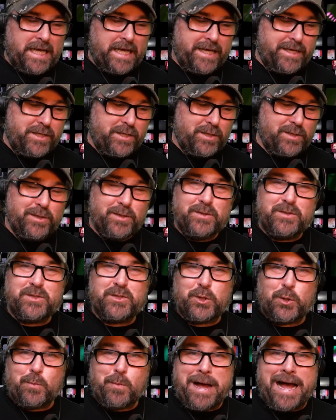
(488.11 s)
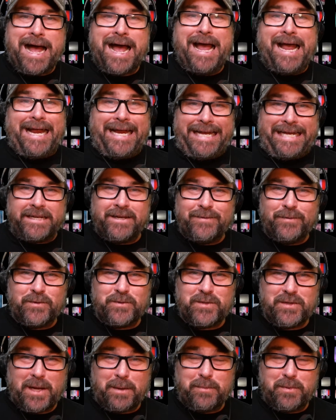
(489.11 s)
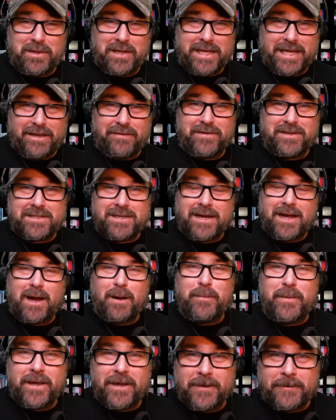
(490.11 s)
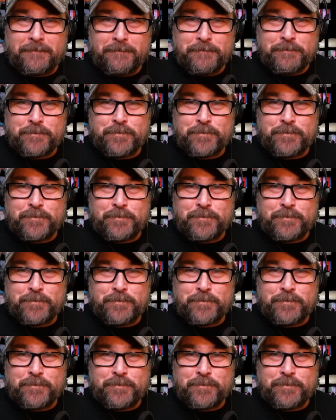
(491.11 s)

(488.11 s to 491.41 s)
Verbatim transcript: and you lose your mind, which I believe is coming,